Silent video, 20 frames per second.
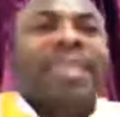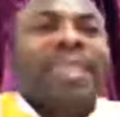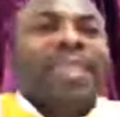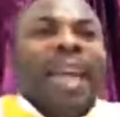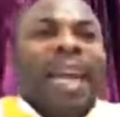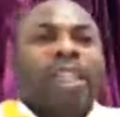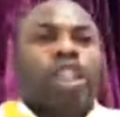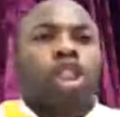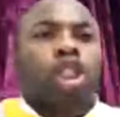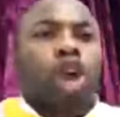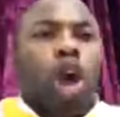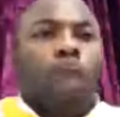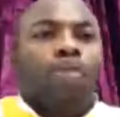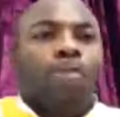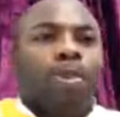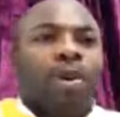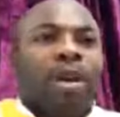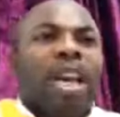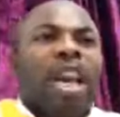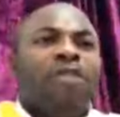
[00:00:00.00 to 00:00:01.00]
that
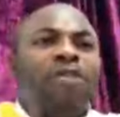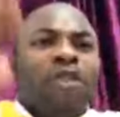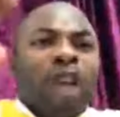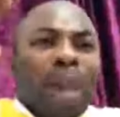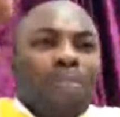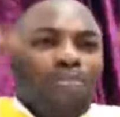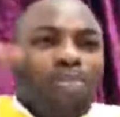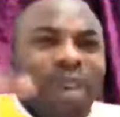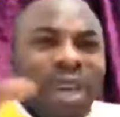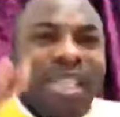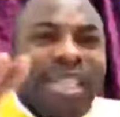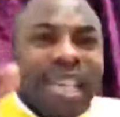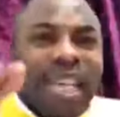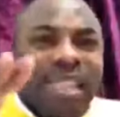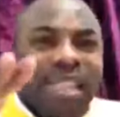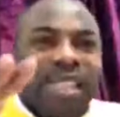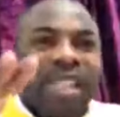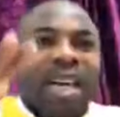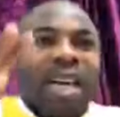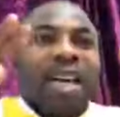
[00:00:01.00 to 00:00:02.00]
job. If your
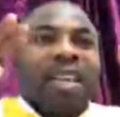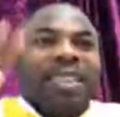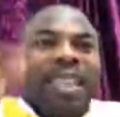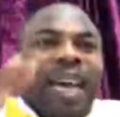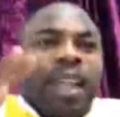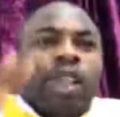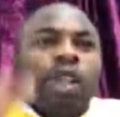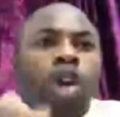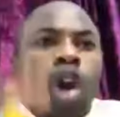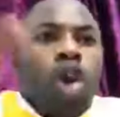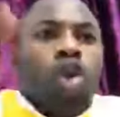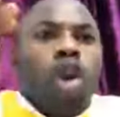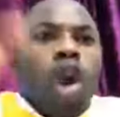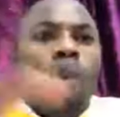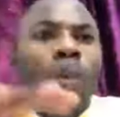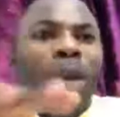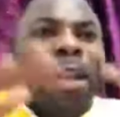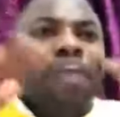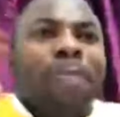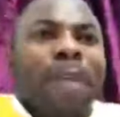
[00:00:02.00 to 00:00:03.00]
presence does not go
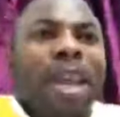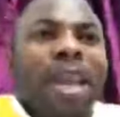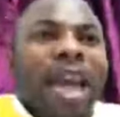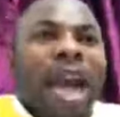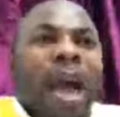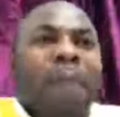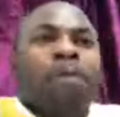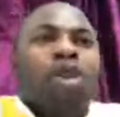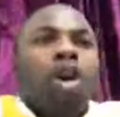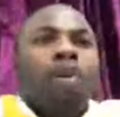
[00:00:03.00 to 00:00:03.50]
with me, I'm not